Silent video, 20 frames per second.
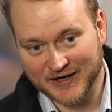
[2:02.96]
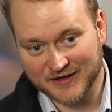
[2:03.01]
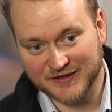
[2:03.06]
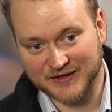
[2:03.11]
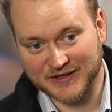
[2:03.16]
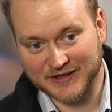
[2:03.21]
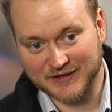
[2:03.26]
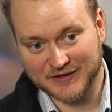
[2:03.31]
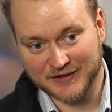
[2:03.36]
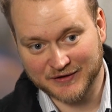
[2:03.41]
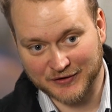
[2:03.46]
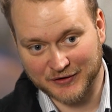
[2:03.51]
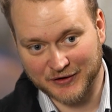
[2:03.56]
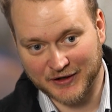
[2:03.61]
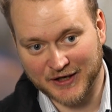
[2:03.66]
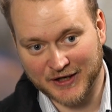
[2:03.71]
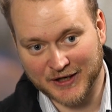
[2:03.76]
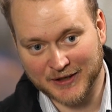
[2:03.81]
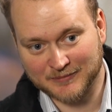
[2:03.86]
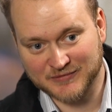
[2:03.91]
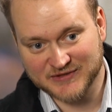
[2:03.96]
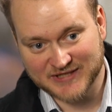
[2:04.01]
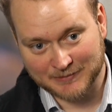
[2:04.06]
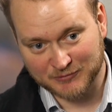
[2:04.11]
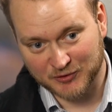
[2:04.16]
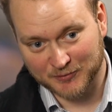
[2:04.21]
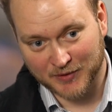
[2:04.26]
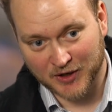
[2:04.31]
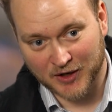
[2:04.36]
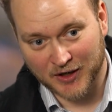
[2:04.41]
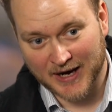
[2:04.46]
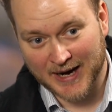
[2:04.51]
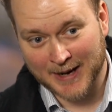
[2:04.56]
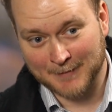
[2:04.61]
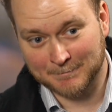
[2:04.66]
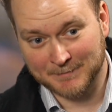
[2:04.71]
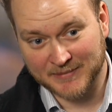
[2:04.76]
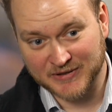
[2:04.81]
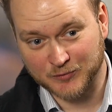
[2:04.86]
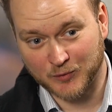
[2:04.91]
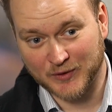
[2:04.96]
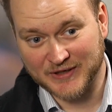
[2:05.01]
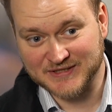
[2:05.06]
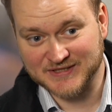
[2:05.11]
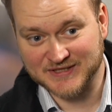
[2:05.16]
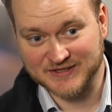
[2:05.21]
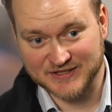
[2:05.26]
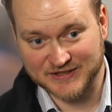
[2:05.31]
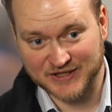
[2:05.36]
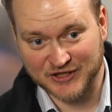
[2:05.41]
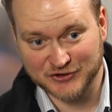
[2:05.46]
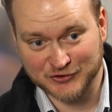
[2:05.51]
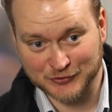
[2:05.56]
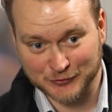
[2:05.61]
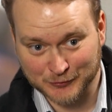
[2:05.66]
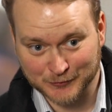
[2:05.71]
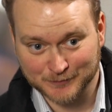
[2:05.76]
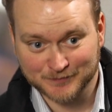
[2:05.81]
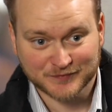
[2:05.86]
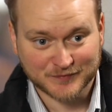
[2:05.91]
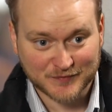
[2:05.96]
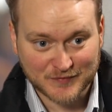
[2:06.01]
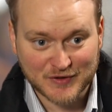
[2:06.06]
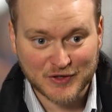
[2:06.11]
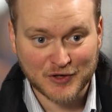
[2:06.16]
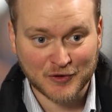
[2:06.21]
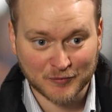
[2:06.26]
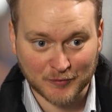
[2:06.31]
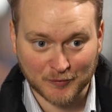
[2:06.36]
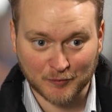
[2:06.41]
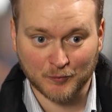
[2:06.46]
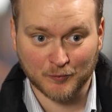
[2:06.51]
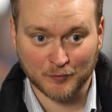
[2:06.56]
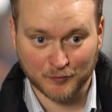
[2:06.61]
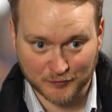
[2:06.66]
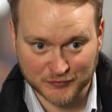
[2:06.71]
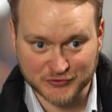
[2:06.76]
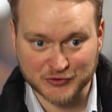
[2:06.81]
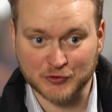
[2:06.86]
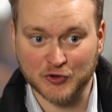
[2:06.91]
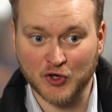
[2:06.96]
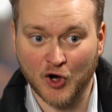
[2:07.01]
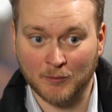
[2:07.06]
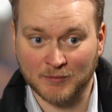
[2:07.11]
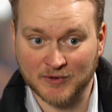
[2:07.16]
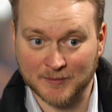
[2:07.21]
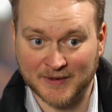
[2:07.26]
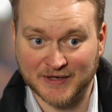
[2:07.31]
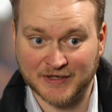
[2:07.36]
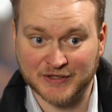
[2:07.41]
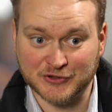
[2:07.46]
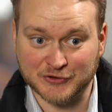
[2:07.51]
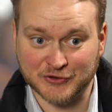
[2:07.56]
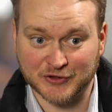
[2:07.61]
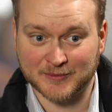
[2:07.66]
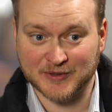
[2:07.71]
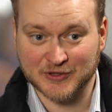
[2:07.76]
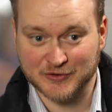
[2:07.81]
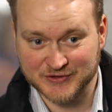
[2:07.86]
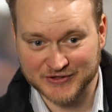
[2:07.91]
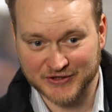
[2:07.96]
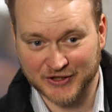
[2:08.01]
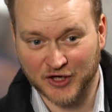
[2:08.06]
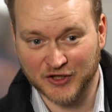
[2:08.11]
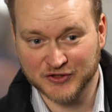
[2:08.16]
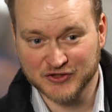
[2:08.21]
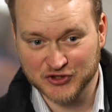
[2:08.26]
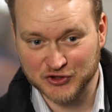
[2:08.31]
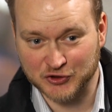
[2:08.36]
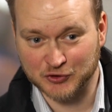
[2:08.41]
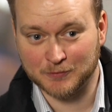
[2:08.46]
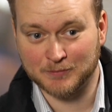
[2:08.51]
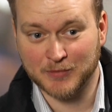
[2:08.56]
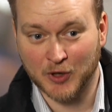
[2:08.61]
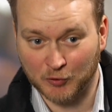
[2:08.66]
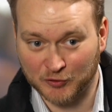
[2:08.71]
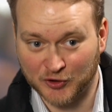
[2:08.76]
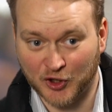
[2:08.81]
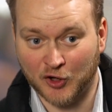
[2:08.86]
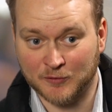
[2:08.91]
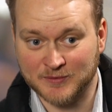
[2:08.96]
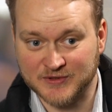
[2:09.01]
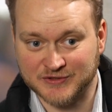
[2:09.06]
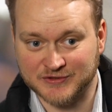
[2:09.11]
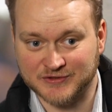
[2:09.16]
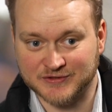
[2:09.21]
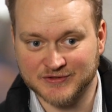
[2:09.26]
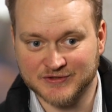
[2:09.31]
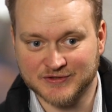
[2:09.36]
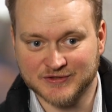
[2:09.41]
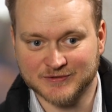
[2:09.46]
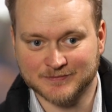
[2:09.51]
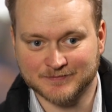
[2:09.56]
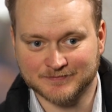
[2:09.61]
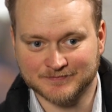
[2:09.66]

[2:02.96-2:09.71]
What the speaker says: I think that Temple Bar and Wynd International do complement each other because they are two polar opposites.